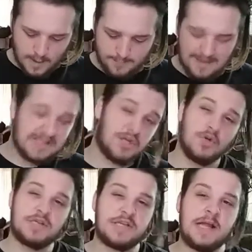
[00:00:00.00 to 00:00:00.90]
Makes no
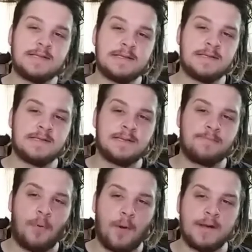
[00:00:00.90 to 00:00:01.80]
sense in some
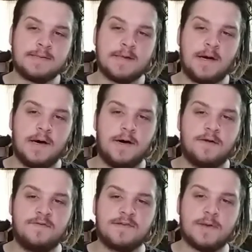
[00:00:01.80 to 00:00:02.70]
points
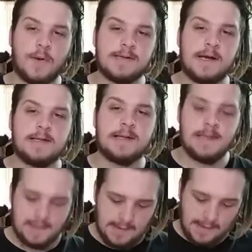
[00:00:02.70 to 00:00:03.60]
of
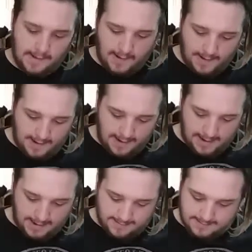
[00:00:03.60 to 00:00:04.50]
storytelling,
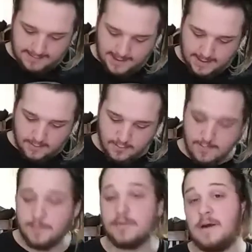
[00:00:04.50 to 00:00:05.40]
and not
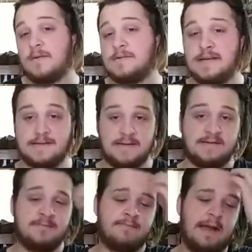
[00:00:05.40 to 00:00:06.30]
remember characters,
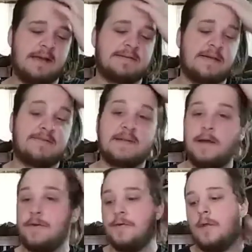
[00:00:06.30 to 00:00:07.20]
as I've
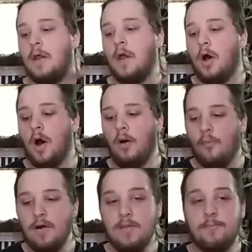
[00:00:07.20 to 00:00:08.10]
said.
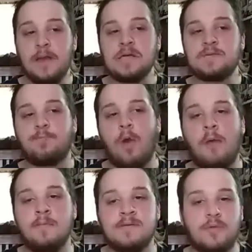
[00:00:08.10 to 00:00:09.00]
One of the biggest
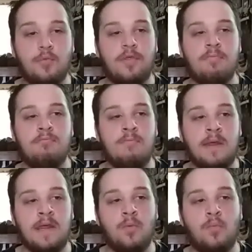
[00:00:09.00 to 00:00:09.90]
problems with
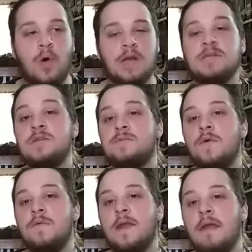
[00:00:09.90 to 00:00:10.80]
me watching this
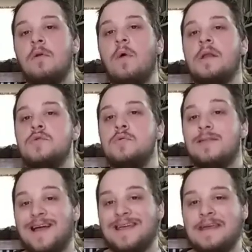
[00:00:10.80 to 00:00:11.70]
movie, even though I do
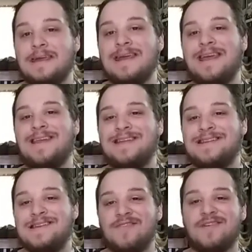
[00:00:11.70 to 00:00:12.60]
like it in a
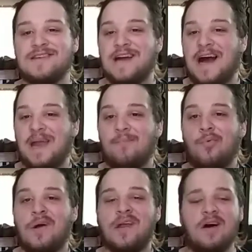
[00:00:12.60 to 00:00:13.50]
different time
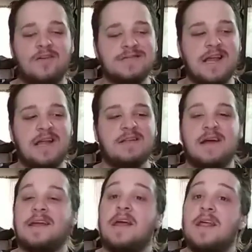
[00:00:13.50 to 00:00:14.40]
point, of saying
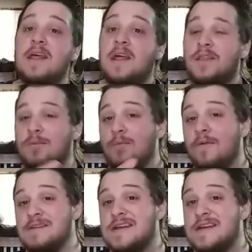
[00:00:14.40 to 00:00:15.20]
like the movie is